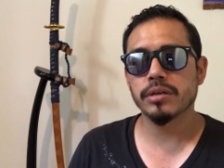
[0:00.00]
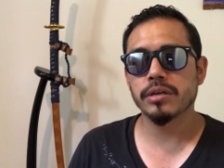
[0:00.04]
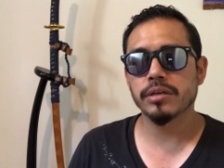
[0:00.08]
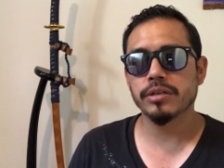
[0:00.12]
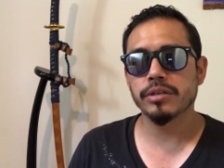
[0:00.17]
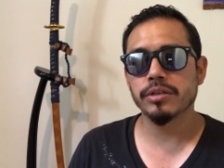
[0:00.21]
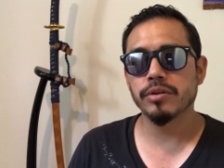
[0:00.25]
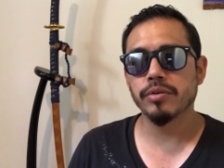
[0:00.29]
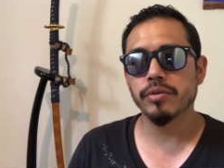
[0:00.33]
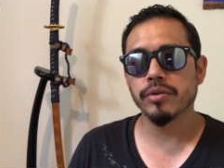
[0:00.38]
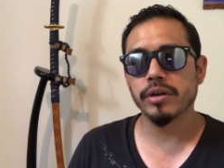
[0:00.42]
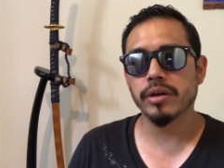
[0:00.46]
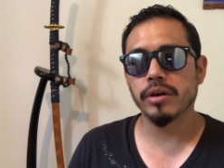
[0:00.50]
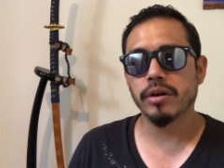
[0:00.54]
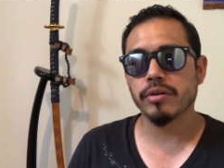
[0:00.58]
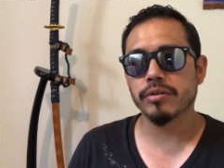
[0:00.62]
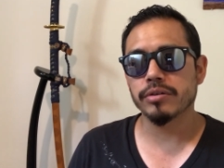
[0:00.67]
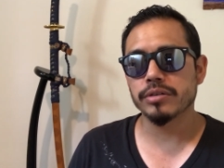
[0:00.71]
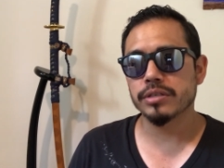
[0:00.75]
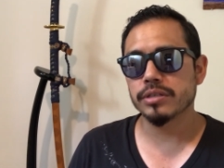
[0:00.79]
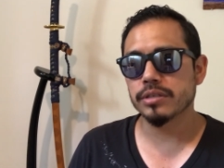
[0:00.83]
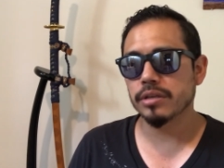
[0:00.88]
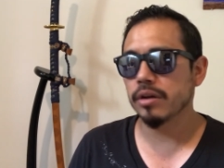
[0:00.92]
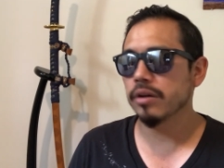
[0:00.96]
unit
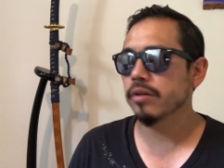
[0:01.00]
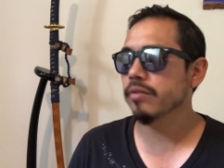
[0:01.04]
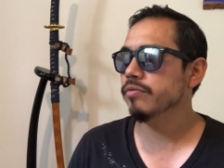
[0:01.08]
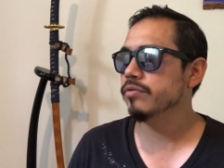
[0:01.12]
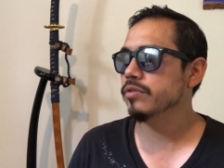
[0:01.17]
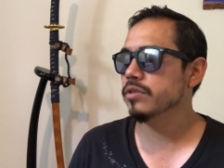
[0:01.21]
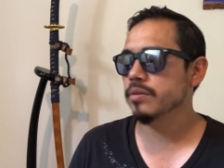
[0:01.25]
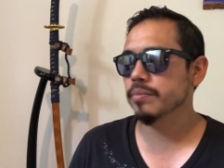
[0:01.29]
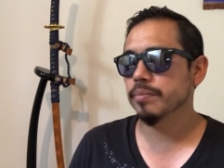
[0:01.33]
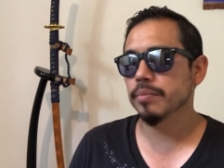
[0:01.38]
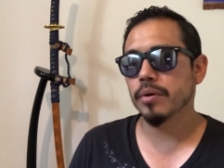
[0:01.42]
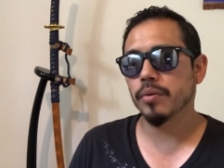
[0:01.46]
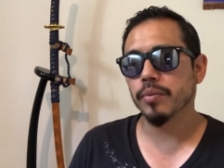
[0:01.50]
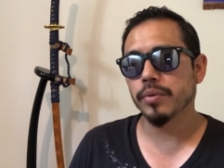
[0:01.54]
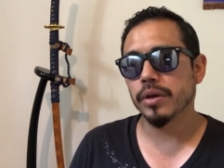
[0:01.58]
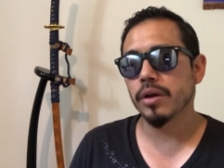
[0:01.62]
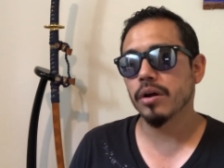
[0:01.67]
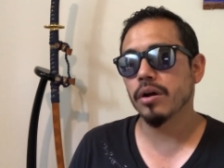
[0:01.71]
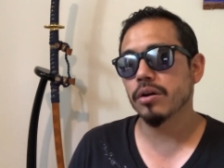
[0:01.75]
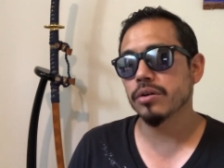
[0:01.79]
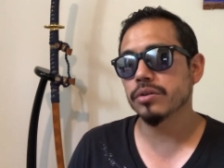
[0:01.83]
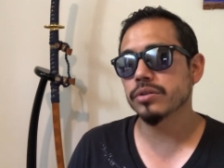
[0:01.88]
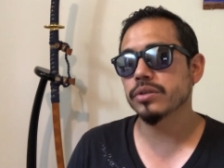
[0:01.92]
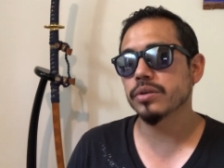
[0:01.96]
ourselves, but we
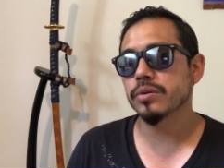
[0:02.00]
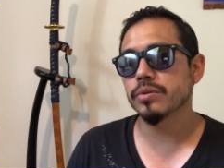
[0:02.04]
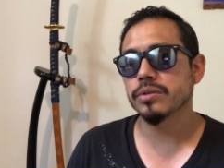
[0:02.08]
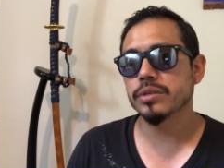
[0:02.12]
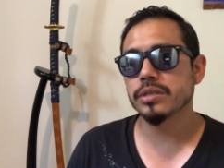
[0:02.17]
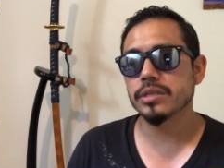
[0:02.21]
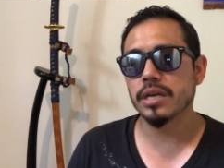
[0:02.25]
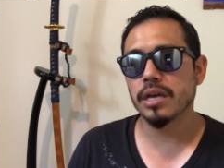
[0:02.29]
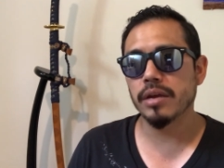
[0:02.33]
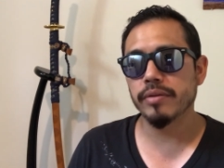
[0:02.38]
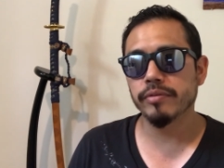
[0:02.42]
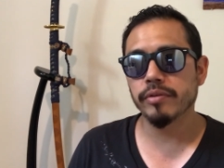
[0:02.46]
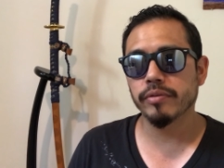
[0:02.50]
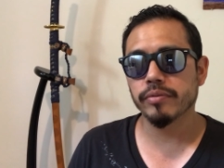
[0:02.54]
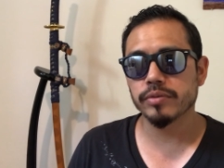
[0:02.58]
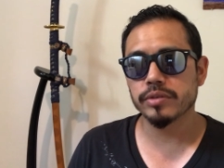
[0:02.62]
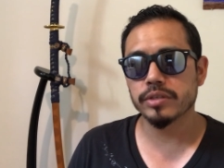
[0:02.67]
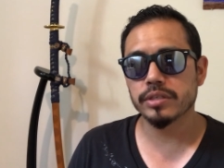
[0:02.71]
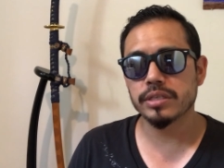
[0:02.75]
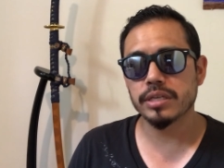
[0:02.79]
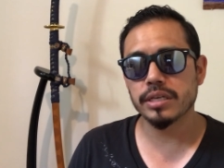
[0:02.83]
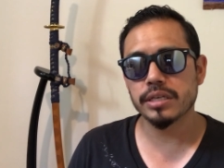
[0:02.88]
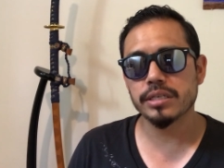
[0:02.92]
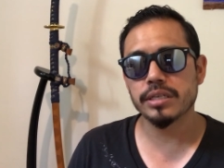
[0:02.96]
also saved over
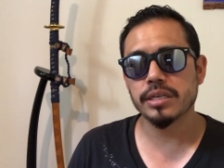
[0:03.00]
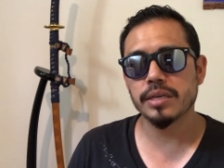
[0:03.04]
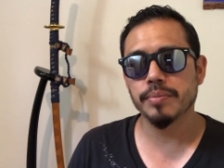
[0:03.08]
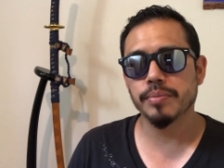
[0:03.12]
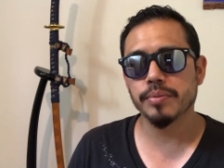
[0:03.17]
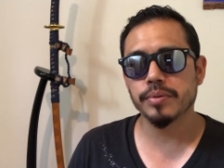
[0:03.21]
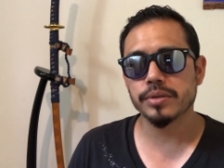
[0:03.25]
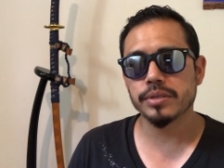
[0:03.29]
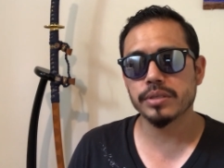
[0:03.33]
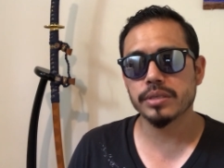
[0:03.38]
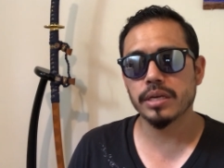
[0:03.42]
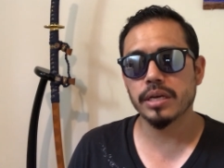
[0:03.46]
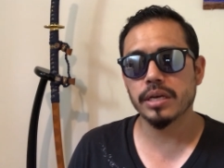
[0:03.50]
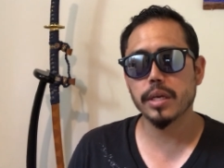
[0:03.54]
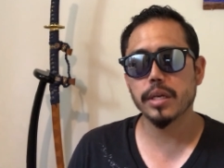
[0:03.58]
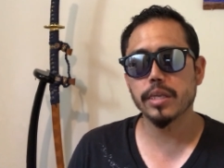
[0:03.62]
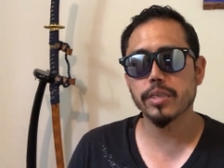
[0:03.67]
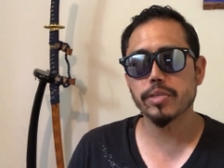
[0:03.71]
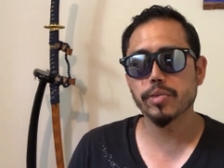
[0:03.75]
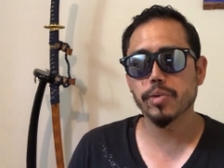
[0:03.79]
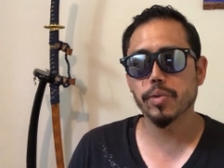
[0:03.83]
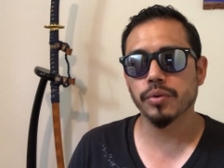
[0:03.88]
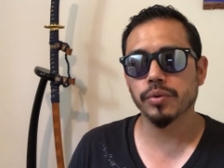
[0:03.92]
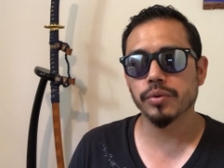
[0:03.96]
60% in
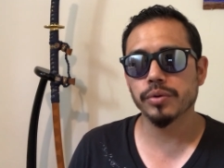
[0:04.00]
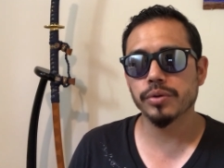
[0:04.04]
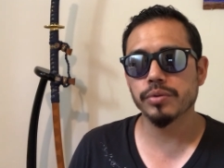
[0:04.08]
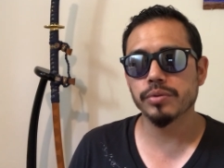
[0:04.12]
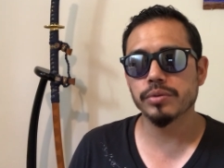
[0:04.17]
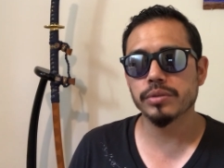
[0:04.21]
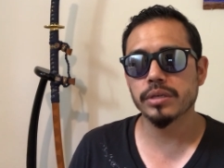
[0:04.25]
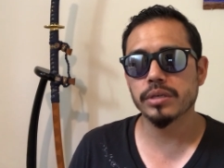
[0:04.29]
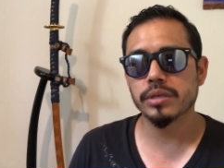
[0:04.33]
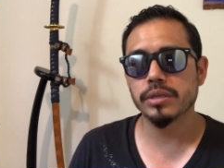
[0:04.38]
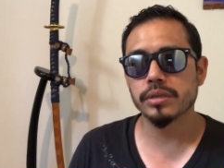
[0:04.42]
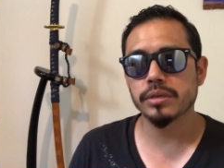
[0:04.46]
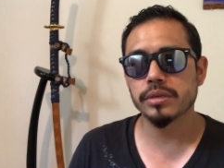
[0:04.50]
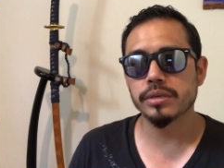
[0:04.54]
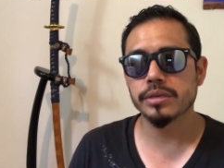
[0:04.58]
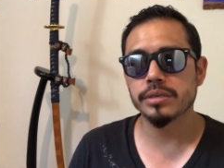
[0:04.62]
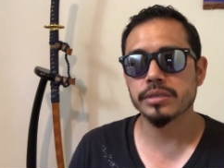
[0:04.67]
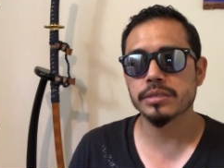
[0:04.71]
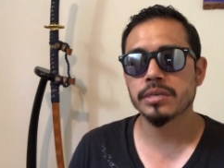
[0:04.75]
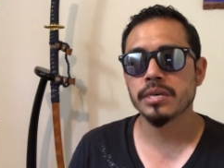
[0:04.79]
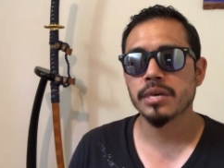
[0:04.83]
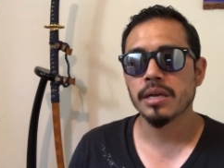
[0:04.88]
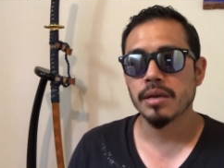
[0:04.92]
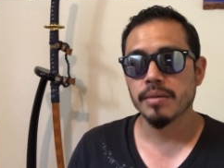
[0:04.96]
total
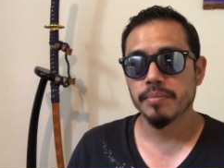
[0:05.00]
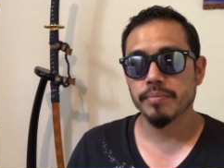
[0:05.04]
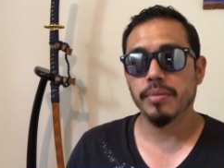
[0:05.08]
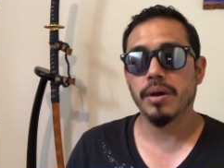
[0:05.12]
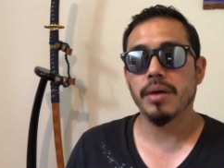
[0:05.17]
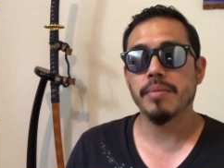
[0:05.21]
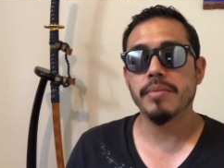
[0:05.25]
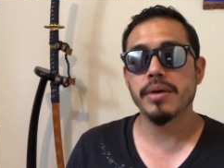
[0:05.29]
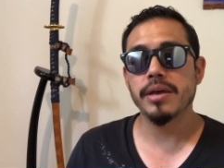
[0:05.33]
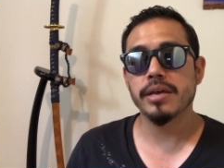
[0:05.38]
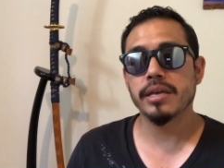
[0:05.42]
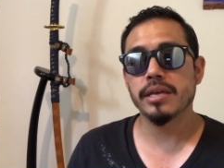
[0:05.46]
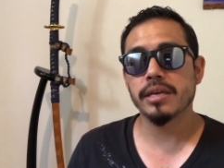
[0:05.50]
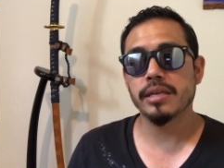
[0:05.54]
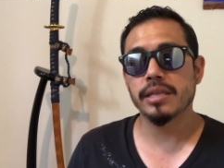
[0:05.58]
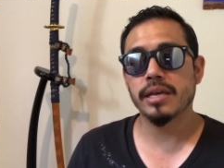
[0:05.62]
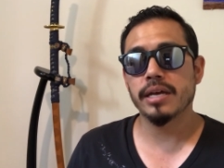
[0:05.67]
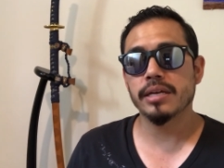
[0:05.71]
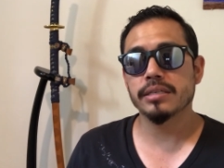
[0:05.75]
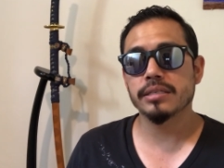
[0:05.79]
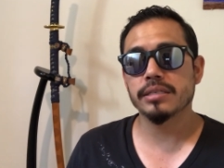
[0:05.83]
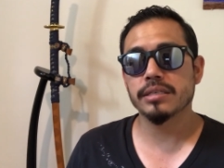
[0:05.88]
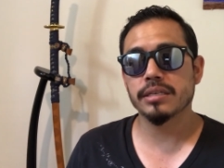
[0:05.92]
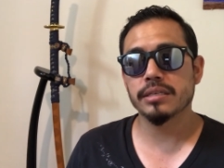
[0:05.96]
utilities by making
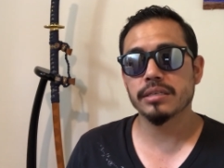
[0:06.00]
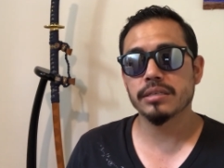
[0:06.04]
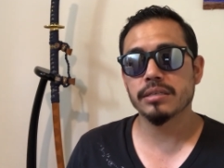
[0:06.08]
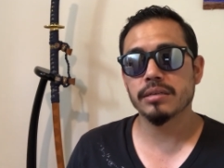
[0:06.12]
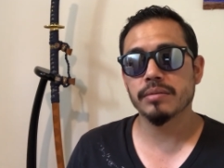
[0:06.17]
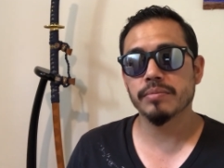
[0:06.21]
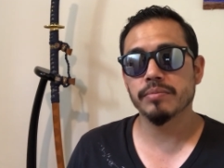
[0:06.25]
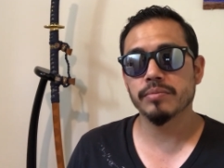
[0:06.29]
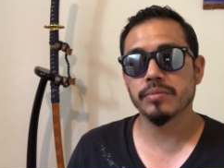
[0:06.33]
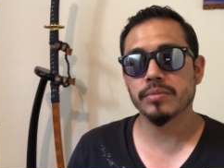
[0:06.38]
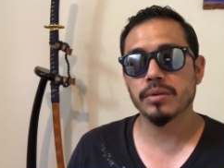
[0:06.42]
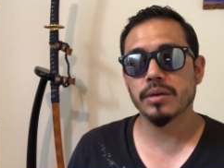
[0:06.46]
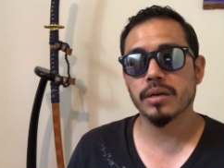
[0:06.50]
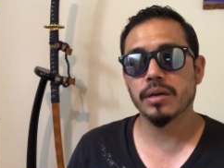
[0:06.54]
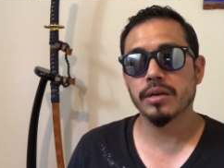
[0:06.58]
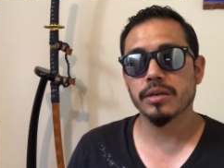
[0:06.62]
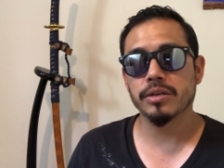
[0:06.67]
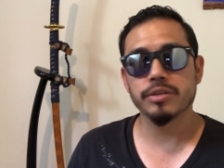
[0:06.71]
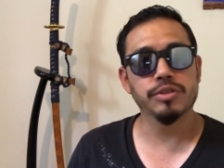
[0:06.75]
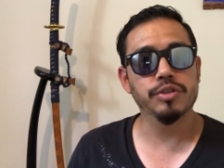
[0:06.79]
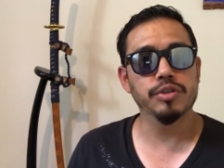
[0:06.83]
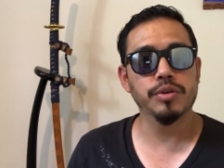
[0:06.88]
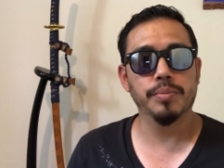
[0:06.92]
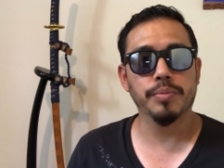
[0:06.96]
that system
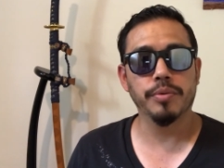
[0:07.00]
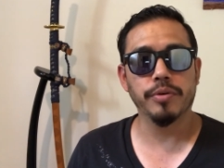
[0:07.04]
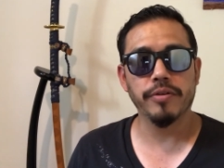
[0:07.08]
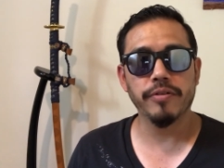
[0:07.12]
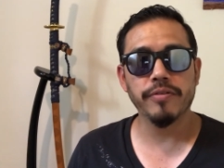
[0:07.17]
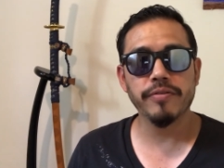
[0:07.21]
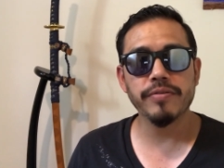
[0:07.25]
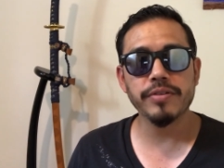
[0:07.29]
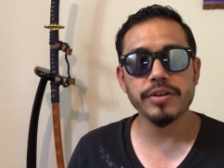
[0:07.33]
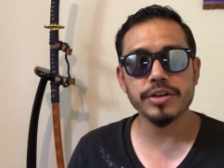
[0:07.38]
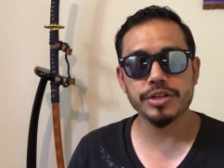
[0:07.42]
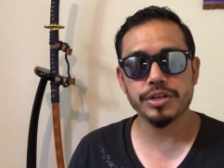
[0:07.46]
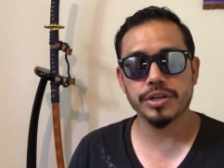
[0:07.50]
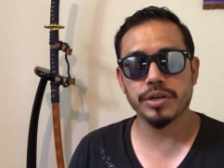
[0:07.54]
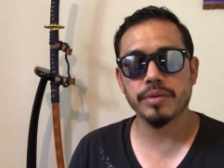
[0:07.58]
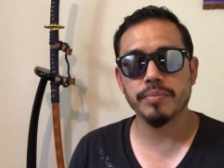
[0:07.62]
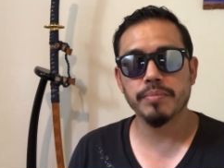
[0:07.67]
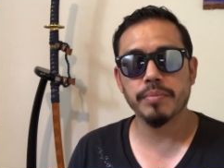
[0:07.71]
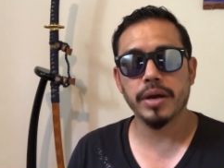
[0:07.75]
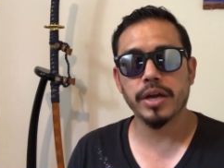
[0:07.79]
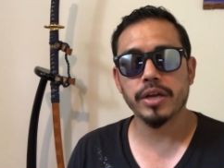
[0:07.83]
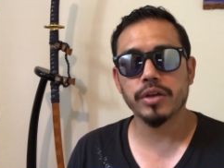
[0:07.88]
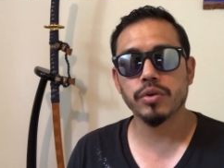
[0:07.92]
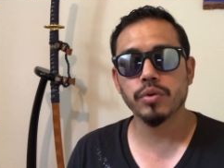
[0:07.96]
super efficient
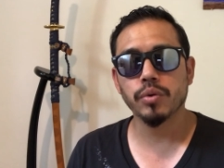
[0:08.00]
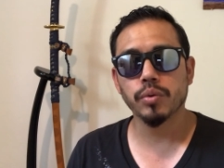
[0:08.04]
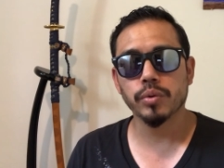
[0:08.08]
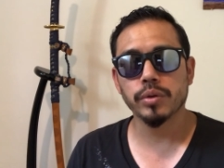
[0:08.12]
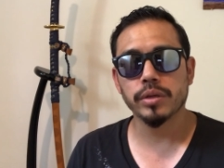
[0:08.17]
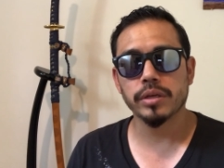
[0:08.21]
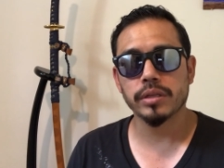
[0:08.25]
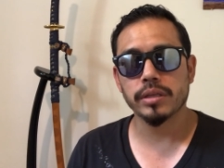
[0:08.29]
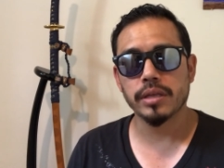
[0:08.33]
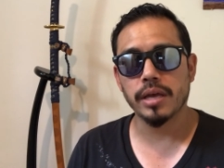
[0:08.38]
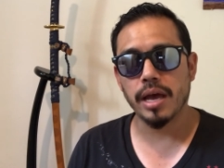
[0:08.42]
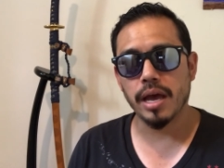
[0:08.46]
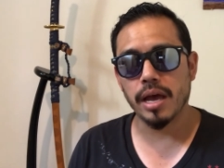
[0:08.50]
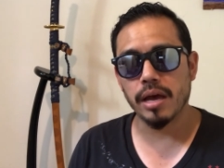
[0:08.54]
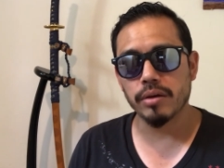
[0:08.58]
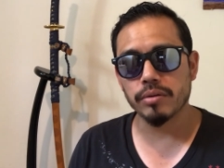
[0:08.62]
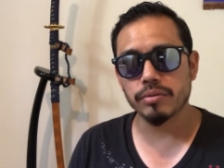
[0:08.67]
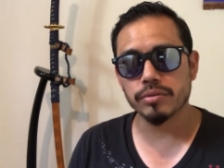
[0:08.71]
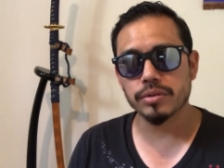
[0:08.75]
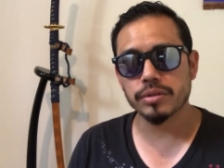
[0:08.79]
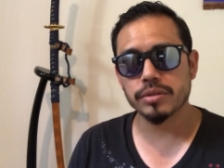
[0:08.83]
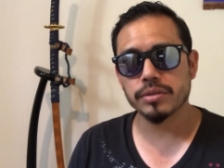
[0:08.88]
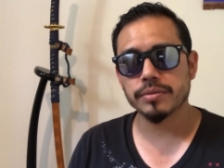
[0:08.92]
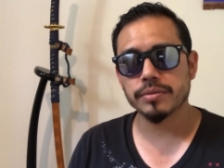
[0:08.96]
by cooling the house.